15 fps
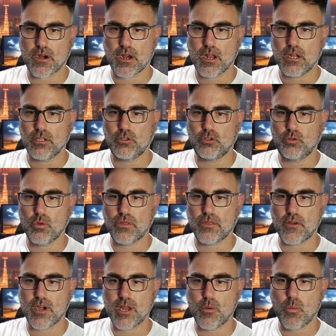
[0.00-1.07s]

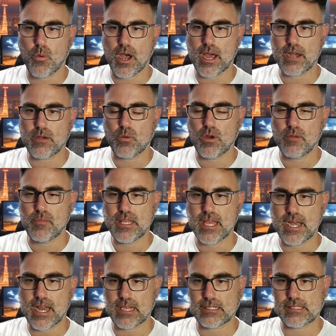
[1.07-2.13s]
231 will be the next
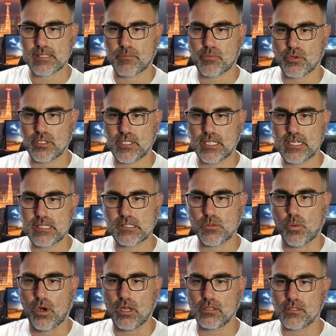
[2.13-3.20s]
support that needs to
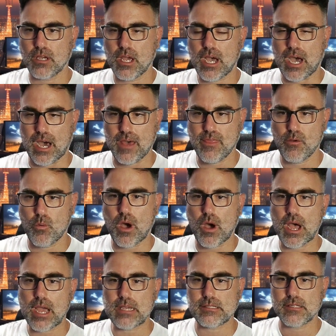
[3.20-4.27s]
hold, otherwise
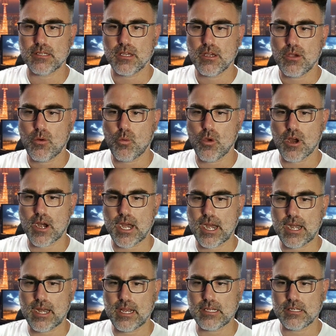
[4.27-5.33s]
we are
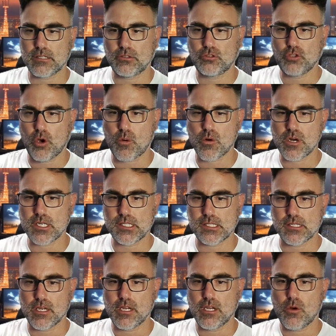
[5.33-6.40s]
heading towards
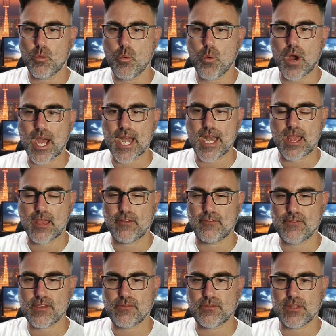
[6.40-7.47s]

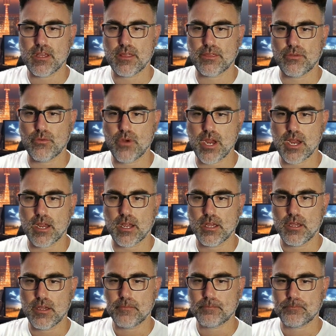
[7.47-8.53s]
153.
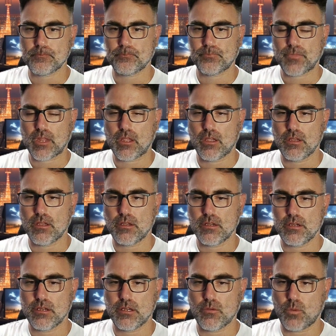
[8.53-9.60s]

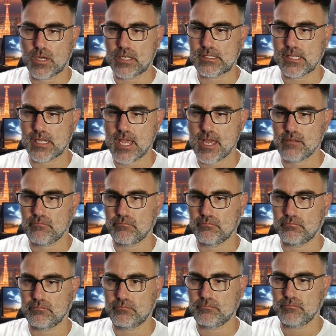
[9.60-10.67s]
Once again,
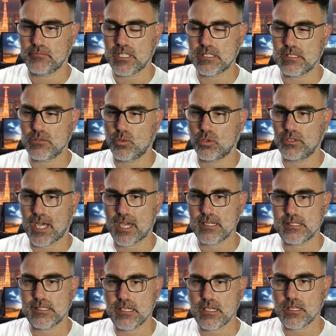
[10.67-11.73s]
this is what I see.
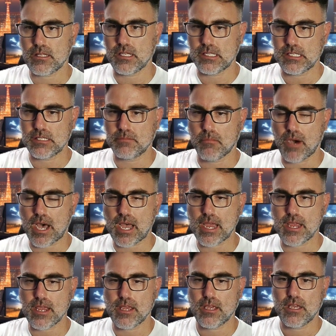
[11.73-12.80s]
This is my
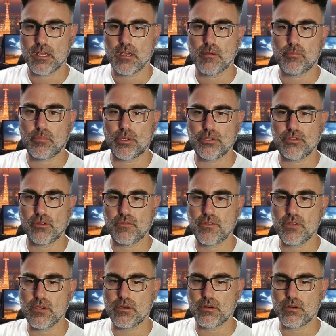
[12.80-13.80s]
point of view.